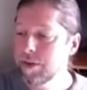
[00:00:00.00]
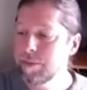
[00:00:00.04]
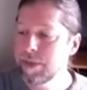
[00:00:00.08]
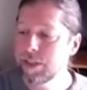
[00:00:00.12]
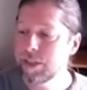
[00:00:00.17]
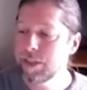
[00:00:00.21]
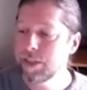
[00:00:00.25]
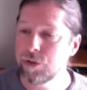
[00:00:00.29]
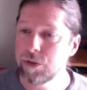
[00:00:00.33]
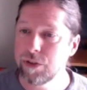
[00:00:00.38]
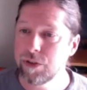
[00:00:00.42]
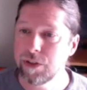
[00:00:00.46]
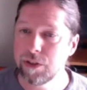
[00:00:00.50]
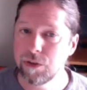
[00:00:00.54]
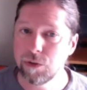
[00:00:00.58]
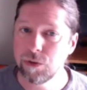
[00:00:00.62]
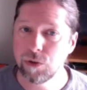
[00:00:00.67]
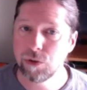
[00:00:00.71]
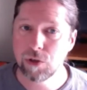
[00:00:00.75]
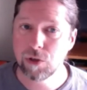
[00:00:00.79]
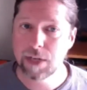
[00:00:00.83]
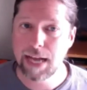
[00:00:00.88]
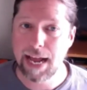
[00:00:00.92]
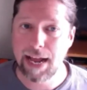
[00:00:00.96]
sure that you
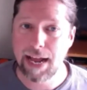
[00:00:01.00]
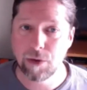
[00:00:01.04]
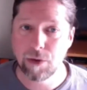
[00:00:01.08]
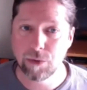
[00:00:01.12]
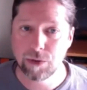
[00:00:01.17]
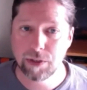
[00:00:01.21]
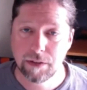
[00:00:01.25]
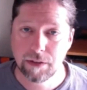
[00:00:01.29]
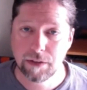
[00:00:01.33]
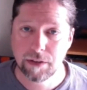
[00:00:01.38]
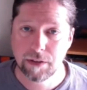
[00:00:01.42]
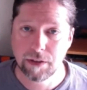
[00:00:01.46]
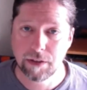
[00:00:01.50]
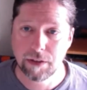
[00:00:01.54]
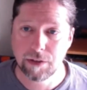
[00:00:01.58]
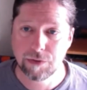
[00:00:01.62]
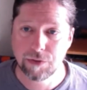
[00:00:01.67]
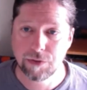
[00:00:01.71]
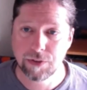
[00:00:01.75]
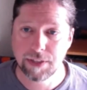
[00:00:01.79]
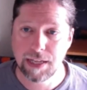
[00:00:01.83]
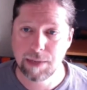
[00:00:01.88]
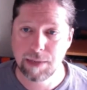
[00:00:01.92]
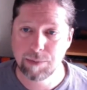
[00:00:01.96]
look out
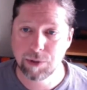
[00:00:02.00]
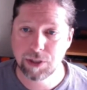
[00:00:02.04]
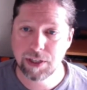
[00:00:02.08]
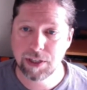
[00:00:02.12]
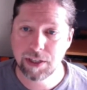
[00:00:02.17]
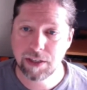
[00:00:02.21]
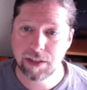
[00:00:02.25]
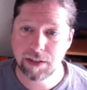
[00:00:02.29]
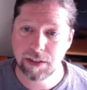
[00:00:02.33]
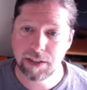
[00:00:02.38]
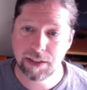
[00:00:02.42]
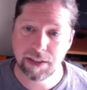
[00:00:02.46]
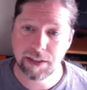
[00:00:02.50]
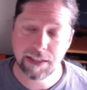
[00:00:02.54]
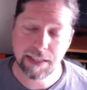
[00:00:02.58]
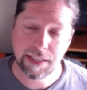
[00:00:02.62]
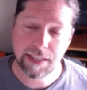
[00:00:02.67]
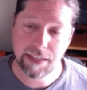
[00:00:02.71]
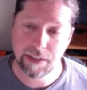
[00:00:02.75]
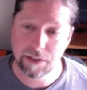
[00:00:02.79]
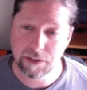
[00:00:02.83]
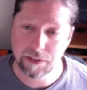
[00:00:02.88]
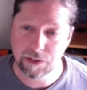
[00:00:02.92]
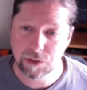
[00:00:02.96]
for that, particularly in the
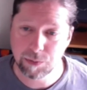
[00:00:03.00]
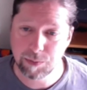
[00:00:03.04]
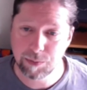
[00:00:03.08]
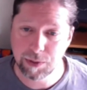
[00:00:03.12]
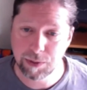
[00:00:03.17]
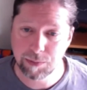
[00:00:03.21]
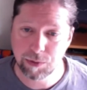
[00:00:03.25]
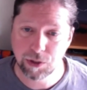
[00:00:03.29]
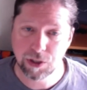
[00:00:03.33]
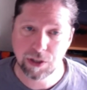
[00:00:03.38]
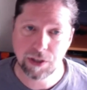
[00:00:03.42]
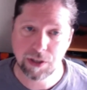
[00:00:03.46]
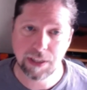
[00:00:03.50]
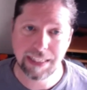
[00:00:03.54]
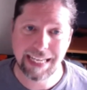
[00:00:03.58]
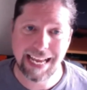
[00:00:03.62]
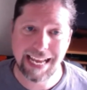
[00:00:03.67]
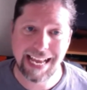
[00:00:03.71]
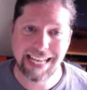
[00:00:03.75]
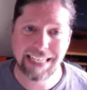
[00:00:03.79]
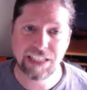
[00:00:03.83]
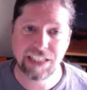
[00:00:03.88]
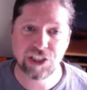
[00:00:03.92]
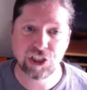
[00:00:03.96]
ears, but particularly
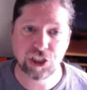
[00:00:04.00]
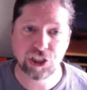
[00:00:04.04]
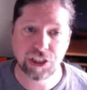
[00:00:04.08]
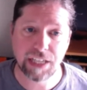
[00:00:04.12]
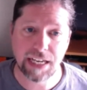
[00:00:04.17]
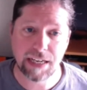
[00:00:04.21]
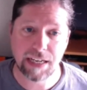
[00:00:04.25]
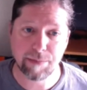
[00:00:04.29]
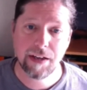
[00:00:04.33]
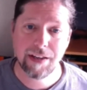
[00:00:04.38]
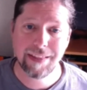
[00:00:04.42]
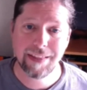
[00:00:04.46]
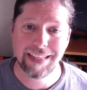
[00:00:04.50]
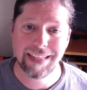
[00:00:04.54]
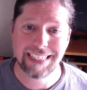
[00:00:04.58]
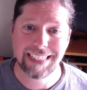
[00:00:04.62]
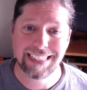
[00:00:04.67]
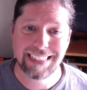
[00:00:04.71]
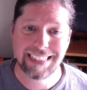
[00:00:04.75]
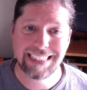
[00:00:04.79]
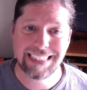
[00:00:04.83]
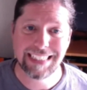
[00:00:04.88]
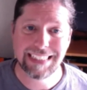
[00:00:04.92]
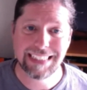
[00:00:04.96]
any shape
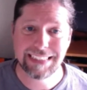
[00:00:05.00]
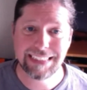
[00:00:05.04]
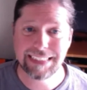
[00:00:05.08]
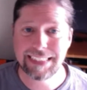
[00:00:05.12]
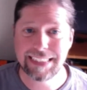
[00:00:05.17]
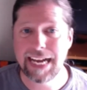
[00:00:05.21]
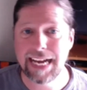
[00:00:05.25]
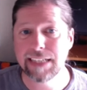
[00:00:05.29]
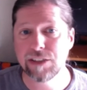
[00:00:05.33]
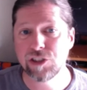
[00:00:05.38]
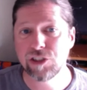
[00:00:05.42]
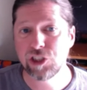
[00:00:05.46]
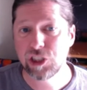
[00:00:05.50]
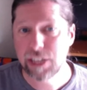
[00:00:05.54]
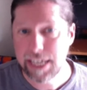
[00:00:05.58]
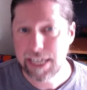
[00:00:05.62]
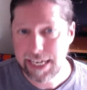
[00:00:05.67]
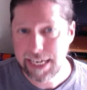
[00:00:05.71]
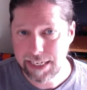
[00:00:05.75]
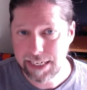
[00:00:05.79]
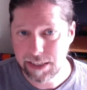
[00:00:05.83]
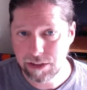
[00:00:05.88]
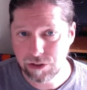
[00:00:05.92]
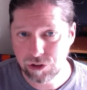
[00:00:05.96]
that does not
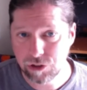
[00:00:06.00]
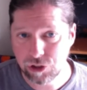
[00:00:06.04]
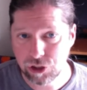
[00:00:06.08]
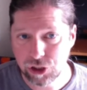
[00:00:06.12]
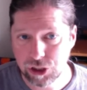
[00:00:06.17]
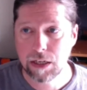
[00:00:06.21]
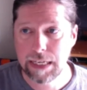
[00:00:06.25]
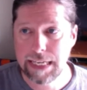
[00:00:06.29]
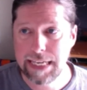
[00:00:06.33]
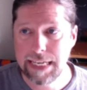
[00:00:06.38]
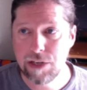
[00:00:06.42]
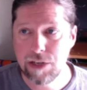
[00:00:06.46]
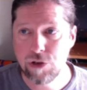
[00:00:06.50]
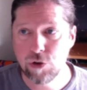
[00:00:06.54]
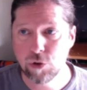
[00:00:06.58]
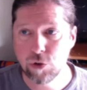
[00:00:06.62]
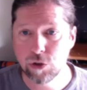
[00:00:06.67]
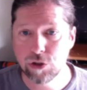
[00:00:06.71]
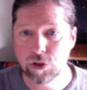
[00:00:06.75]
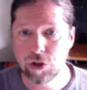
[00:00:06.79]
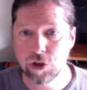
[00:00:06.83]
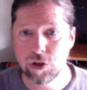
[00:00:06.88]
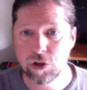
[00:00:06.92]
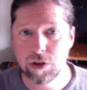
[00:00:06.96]
change in your
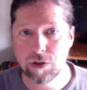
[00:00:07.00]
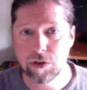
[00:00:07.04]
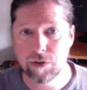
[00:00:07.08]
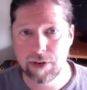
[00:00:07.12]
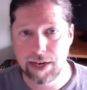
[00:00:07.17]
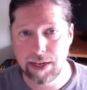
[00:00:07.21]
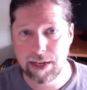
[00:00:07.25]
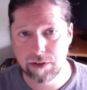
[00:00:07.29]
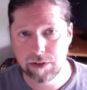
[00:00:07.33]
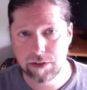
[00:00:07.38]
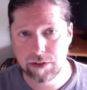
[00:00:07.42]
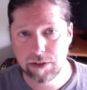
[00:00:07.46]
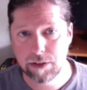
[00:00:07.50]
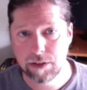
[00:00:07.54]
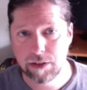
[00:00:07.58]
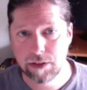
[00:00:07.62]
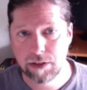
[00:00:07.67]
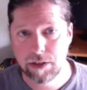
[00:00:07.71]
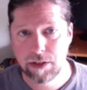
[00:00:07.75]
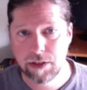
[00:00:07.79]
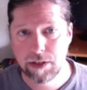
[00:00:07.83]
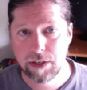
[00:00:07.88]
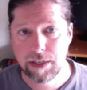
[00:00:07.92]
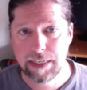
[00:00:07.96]
turnaround
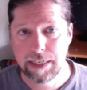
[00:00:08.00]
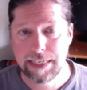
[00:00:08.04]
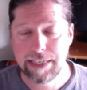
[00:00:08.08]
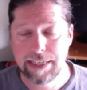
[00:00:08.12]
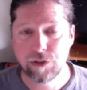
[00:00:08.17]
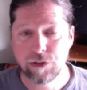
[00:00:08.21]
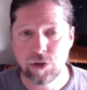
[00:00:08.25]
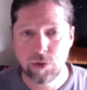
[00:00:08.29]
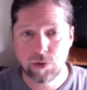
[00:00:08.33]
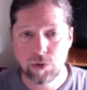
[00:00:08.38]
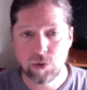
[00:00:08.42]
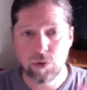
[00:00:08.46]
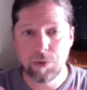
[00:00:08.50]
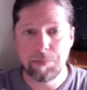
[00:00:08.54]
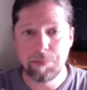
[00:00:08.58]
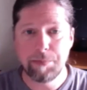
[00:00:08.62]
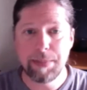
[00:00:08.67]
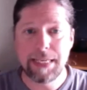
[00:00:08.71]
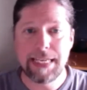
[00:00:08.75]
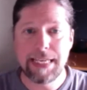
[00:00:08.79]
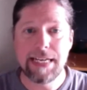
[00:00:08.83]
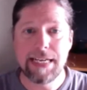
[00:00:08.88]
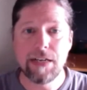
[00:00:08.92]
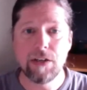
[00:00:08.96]
is going to
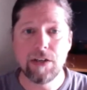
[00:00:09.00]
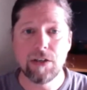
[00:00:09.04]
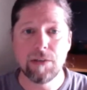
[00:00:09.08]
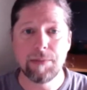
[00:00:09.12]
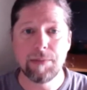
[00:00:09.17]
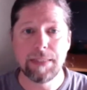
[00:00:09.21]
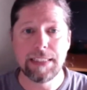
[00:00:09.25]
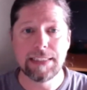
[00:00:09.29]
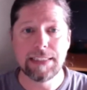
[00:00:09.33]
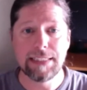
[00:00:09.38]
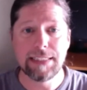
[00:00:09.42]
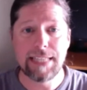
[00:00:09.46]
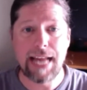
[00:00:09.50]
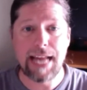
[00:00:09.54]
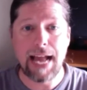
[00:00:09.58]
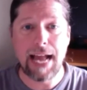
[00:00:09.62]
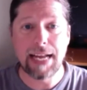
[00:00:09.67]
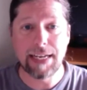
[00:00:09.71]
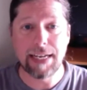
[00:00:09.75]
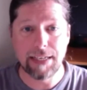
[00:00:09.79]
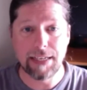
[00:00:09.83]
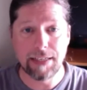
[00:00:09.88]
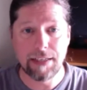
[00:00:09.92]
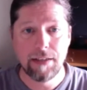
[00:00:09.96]
appear to be
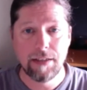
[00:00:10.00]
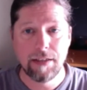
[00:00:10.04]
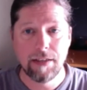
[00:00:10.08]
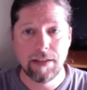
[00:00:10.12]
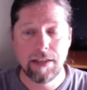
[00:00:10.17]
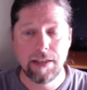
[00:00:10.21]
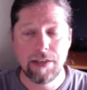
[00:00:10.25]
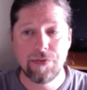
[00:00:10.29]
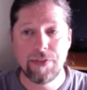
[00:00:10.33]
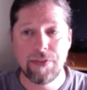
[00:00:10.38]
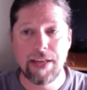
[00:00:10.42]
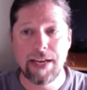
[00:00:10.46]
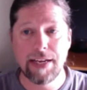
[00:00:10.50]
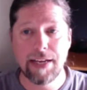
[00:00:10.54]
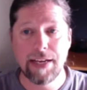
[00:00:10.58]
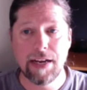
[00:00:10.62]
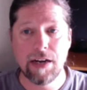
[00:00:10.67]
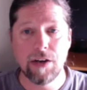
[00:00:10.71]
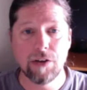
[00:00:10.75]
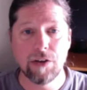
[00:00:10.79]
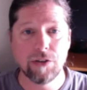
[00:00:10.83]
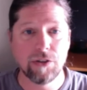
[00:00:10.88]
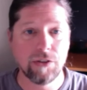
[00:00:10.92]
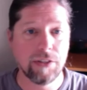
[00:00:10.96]
static if that
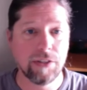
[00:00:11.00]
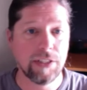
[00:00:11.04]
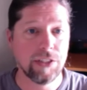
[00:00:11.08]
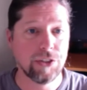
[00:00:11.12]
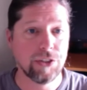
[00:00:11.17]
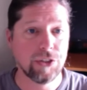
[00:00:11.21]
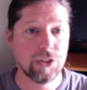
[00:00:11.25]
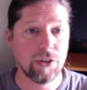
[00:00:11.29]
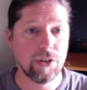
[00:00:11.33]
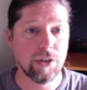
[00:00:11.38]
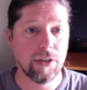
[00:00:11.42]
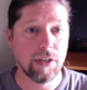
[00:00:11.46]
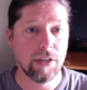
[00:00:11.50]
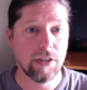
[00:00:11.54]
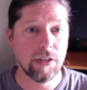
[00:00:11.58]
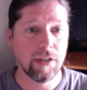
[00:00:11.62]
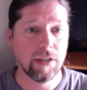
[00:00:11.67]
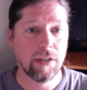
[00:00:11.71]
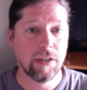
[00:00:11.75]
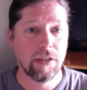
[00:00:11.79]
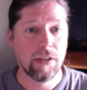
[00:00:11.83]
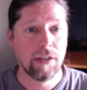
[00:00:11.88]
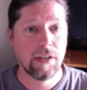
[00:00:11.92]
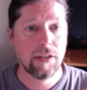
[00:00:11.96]
character is turning,
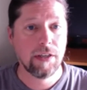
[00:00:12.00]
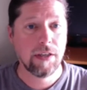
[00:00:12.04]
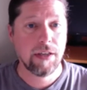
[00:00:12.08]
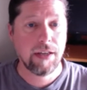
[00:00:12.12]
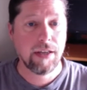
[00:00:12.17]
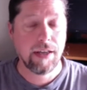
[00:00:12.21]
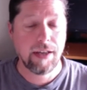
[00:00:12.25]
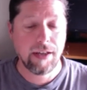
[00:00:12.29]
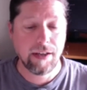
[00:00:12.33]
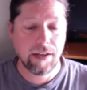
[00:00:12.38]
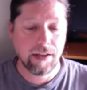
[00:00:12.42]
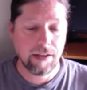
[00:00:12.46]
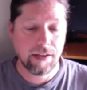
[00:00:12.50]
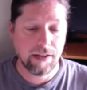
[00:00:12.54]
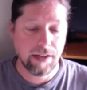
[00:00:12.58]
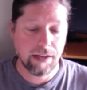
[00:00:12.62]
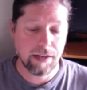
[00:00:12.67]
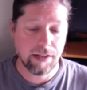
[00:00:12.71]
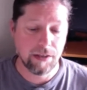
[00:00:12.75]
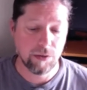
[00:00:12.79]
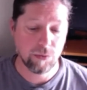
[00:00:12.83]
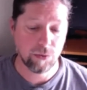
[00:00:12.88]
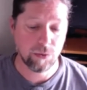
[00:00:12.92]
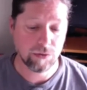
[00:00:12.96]

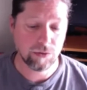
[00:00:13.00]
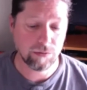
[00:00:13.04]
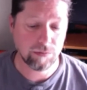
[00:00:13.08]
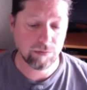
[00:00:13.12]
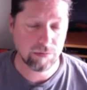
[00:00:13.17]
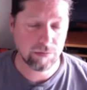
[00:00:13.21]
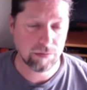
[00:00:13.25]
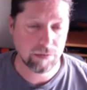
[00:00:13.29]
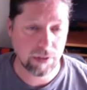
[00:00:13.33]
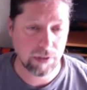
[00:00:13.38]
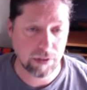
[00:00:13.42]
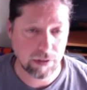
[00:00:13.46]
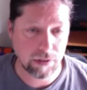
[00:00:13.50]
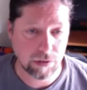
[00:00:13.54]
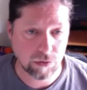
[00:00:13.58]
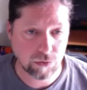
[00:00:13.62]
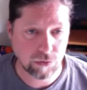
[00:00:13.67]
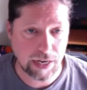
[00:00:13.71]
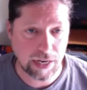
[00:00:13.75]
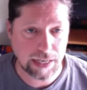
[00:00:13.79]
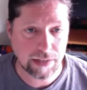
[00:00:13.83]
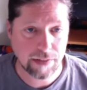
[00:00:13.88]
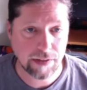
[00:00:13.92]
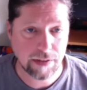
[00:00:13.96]
and it will
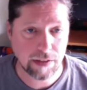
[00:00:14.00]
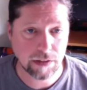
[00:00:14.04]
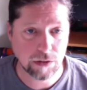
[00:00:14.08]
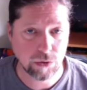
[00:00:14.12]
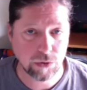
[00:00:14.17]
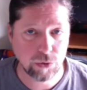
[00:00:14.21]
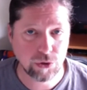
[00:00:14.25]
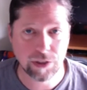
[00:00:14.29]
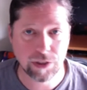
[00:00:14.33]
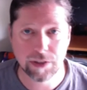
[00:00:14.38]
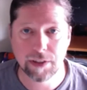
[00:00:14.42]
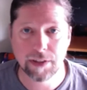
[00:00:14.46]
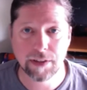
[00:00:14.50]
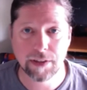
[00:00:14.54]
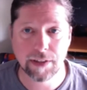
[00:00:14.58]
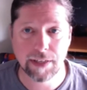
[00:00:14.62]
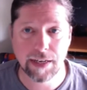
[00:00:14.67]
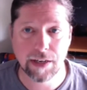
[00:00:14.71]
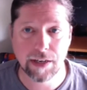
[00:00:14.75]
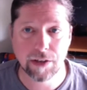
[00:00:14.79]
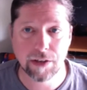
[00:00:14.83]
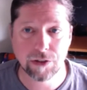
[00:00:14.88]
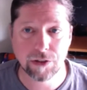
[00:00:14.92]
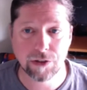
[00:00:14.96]
wreck the illusion that the
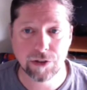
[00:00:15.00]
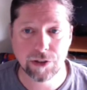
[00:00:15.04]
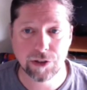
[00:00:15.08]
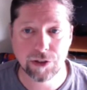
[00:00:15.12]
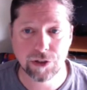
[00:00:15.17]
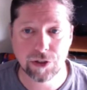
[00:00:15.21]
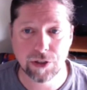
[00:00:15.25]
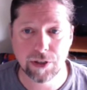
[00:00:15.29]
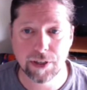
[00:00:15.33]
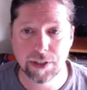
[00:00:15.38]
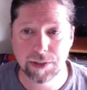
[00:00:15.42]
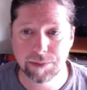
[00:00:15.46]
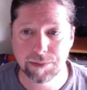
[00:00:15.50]
character is turning.